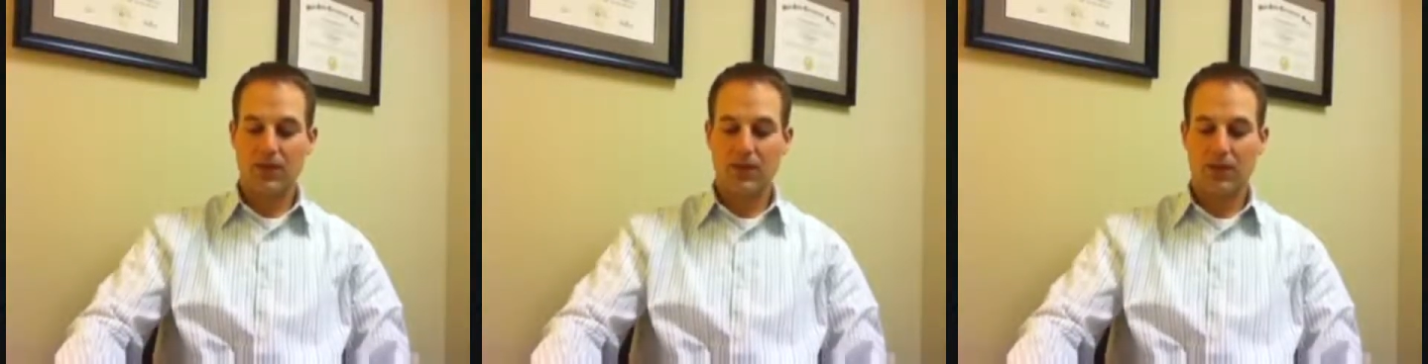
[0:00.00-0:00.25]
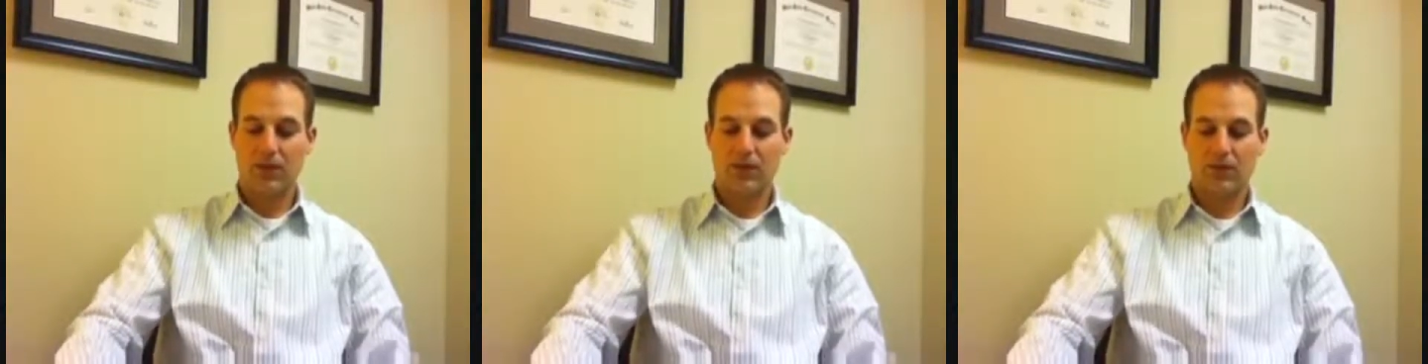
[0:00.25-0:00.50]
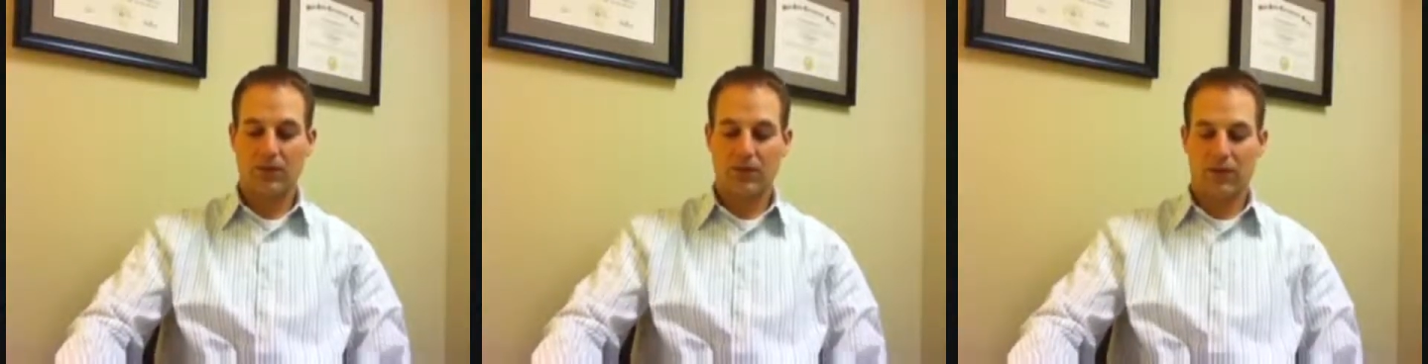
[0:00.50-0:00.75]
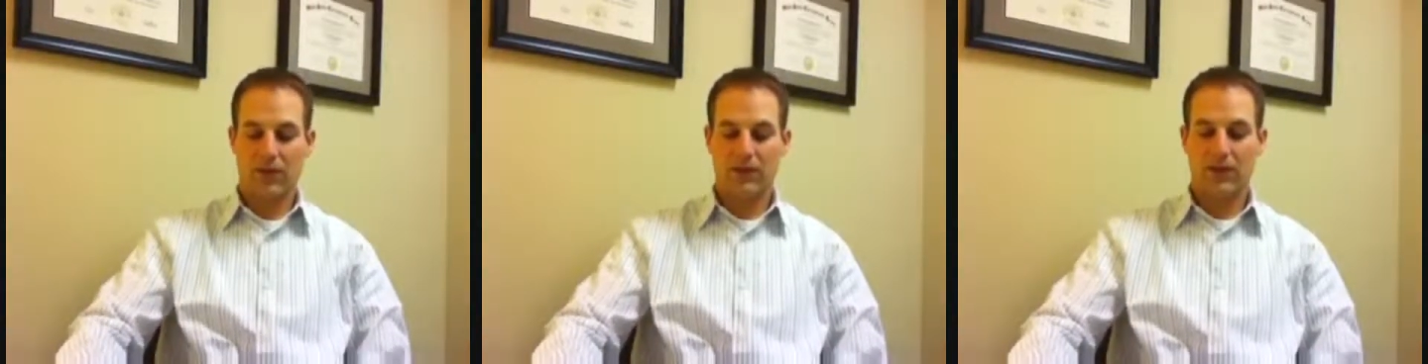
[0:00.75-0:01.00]
Now,
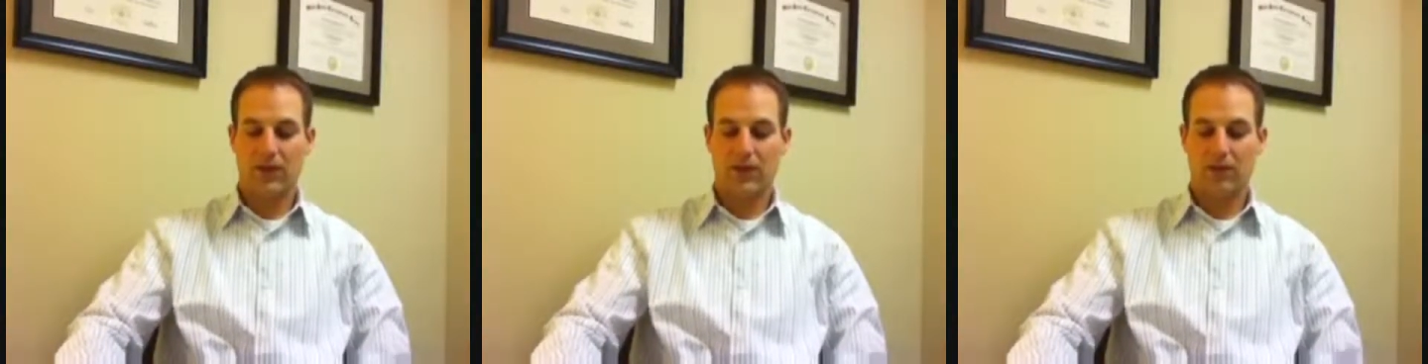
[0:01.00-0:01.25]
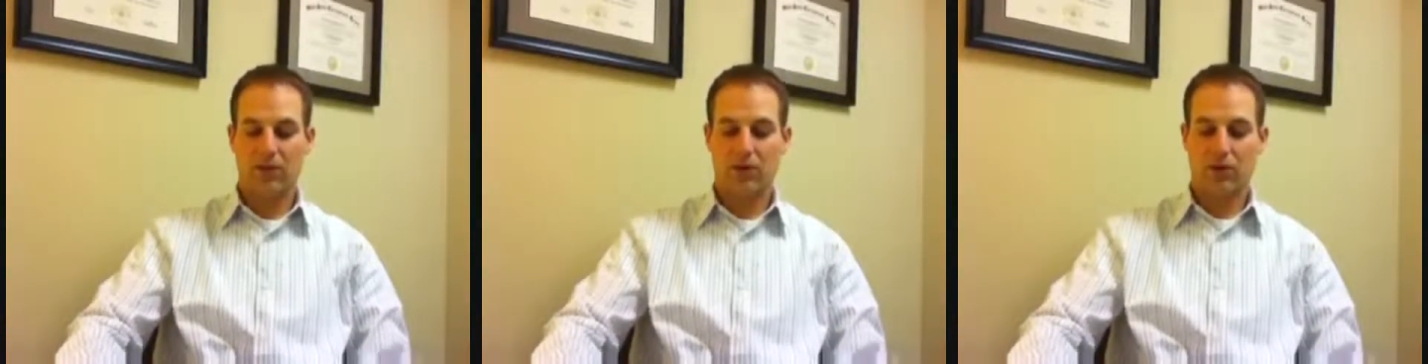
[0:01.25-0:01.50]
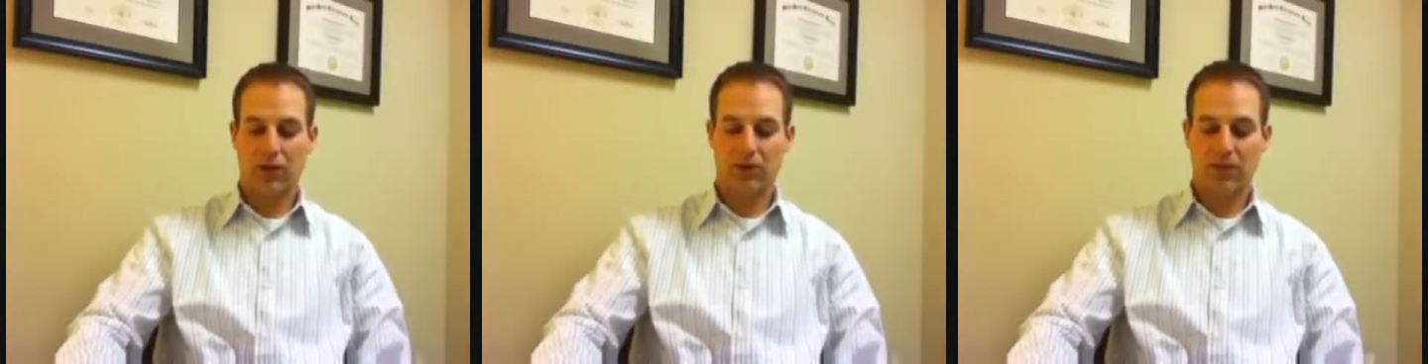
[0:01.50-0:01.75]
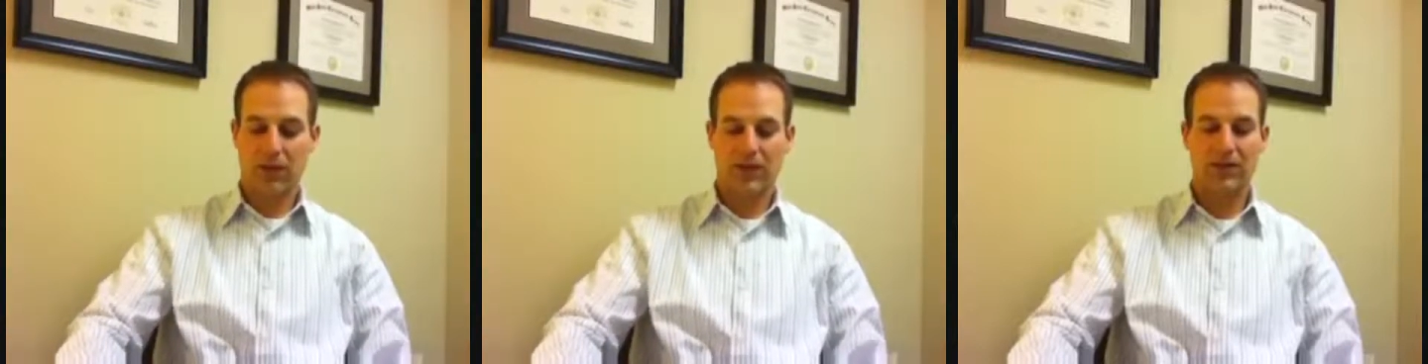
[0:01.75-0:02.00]
they say the
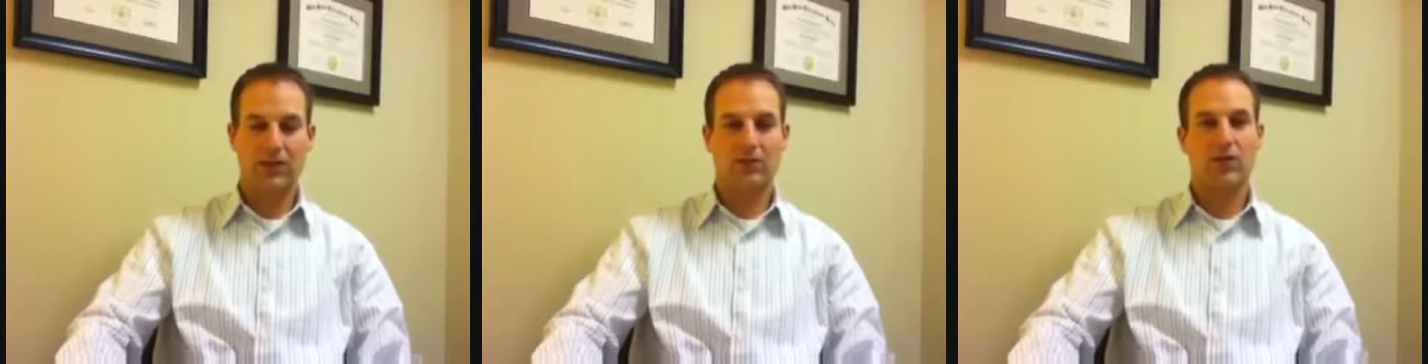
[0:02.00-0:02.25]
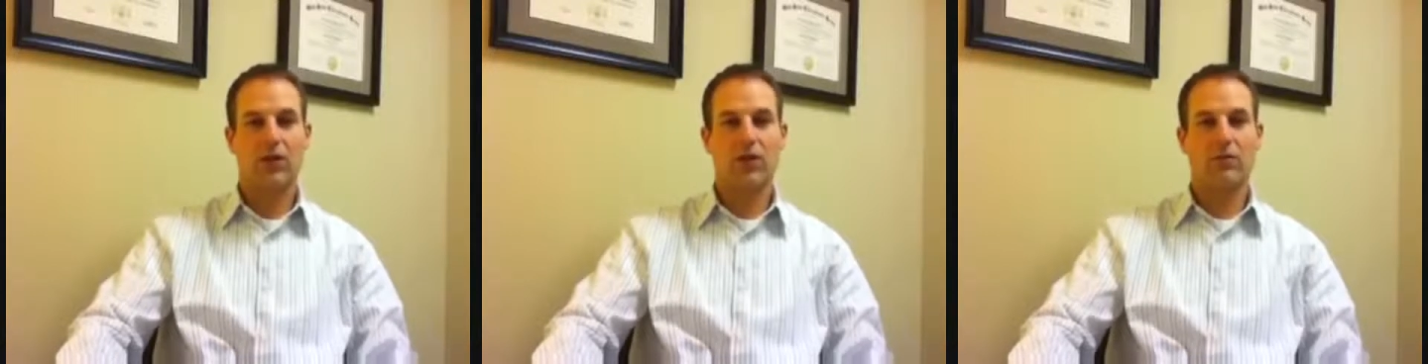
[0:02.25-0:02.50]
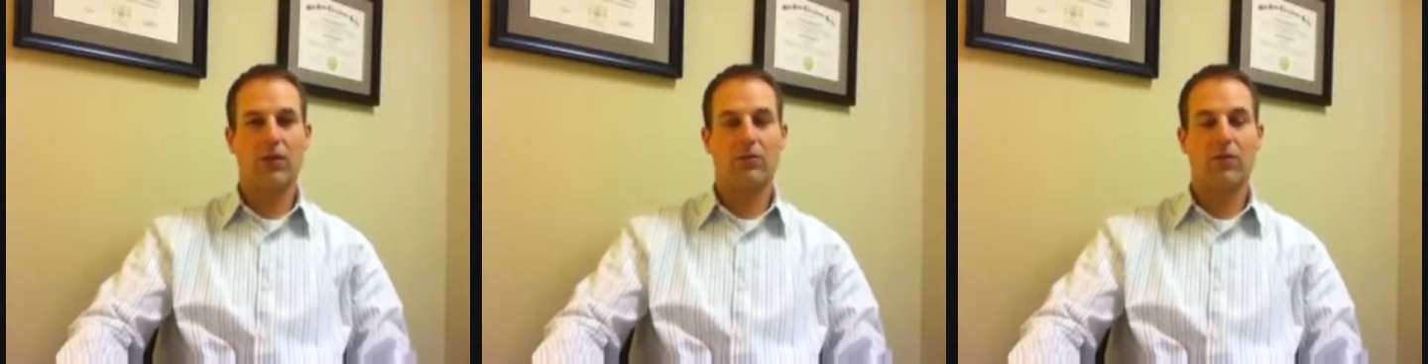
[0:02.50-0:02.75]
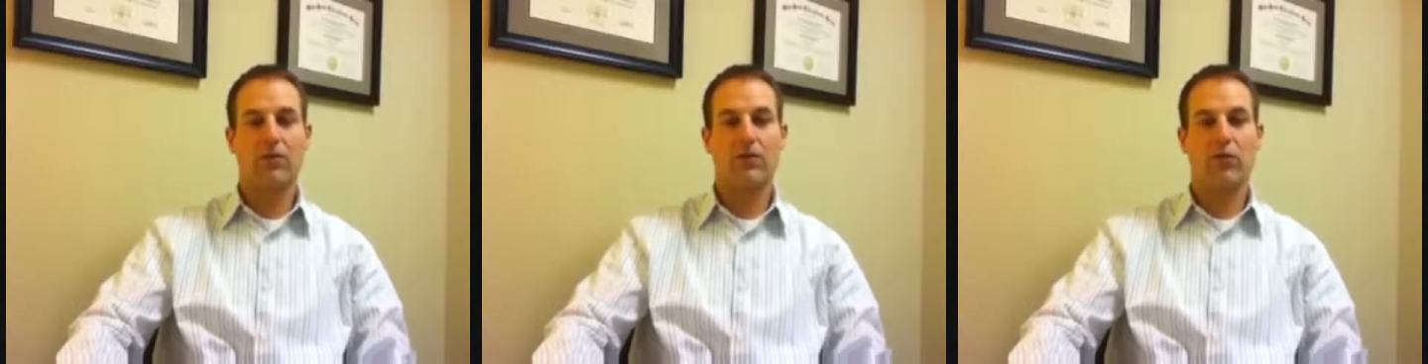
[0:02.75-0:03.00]
program has to run a
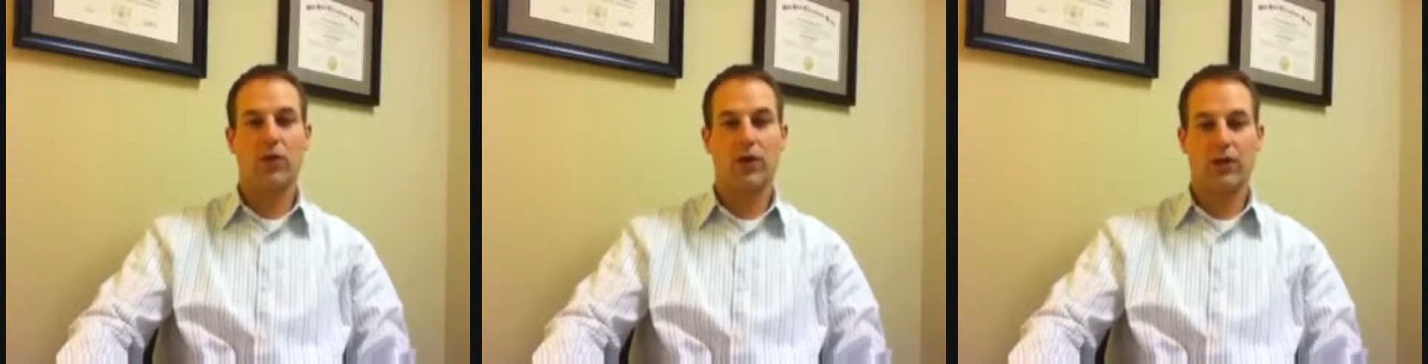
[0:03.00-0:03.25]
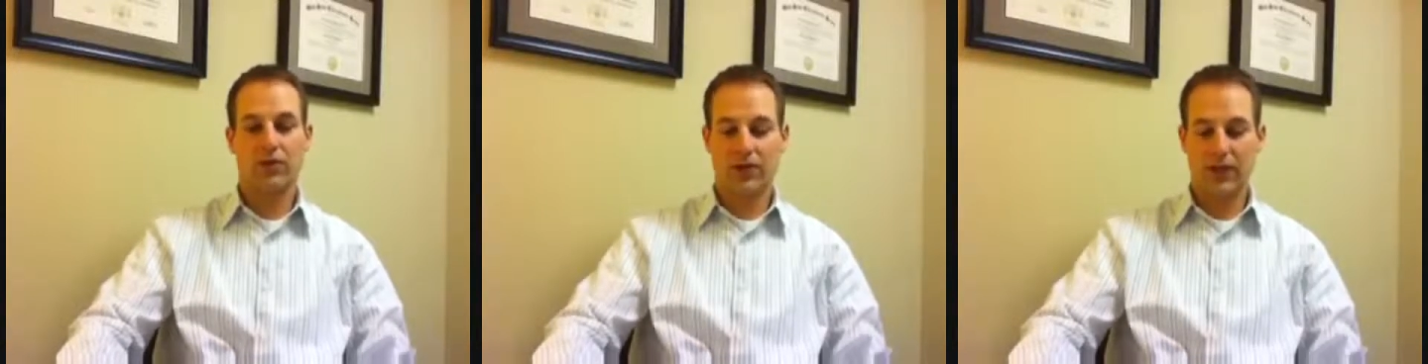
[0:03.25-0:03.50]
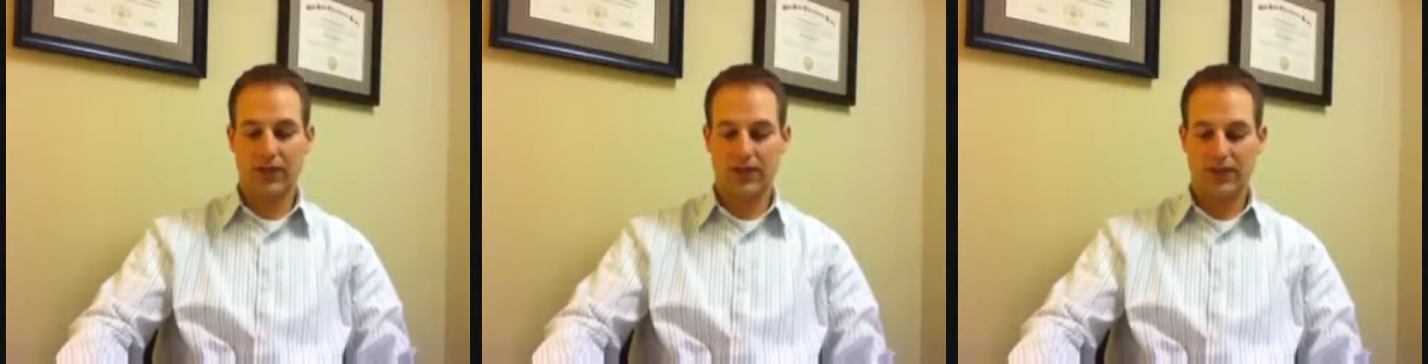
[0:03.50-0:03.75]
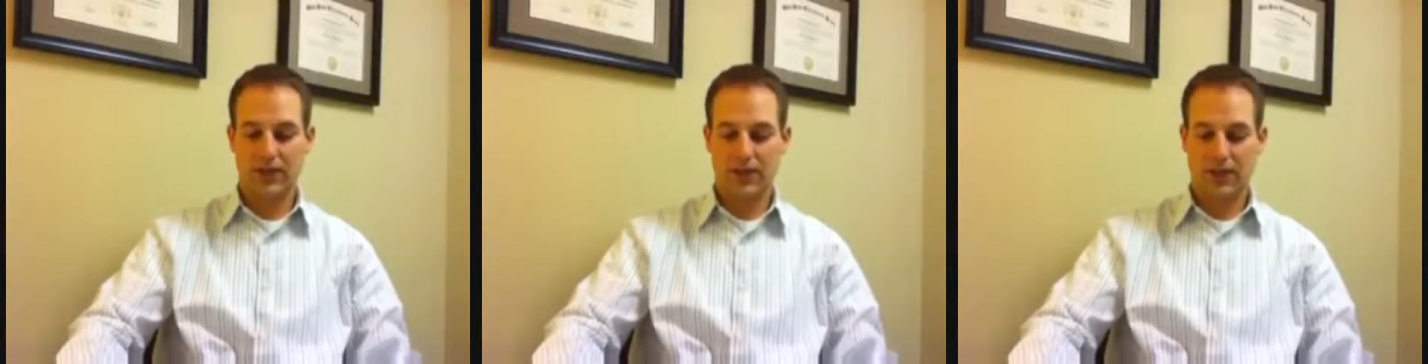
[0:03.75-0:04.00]
minimum of 23
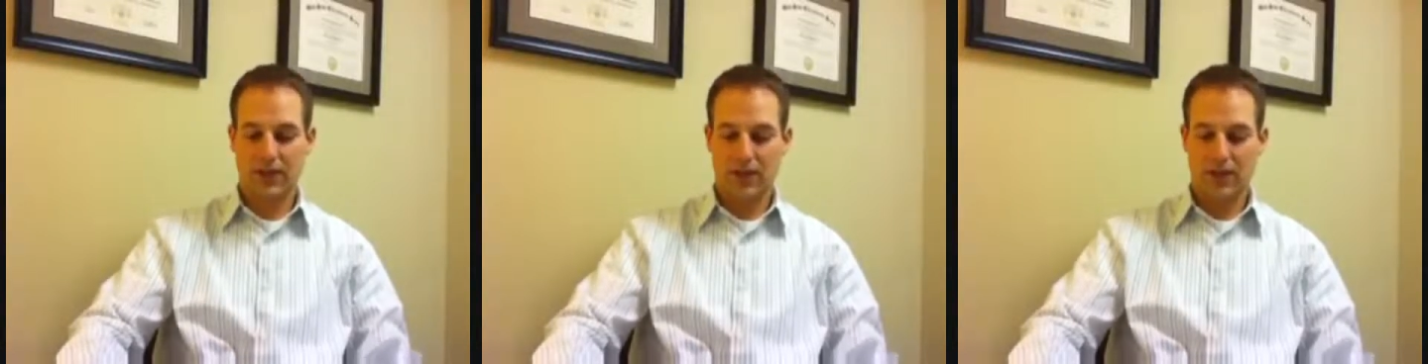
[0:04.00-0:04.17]
days.